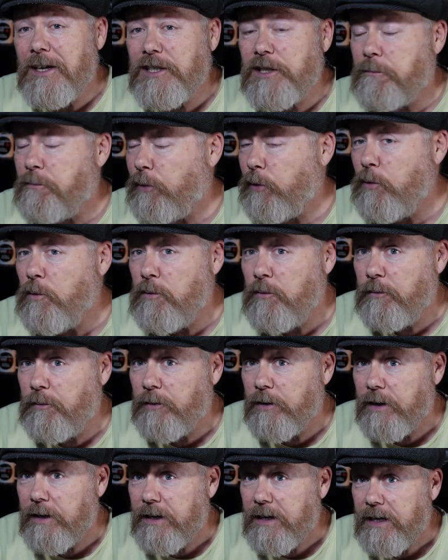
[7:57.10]
to
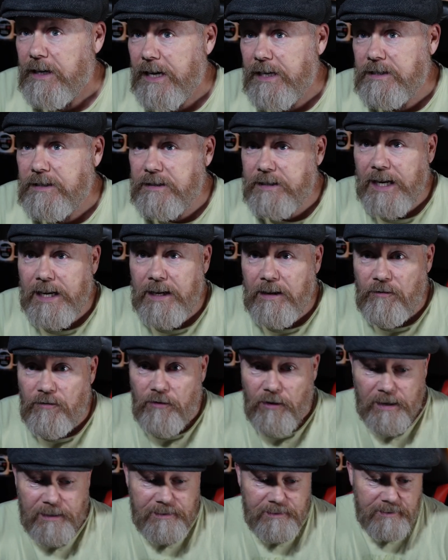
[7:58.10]
prove it's
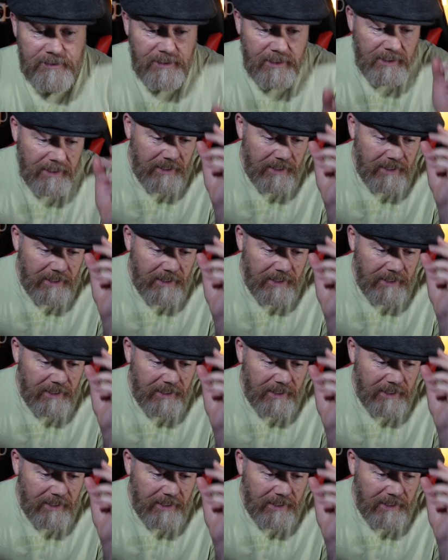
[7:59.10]
dangerous.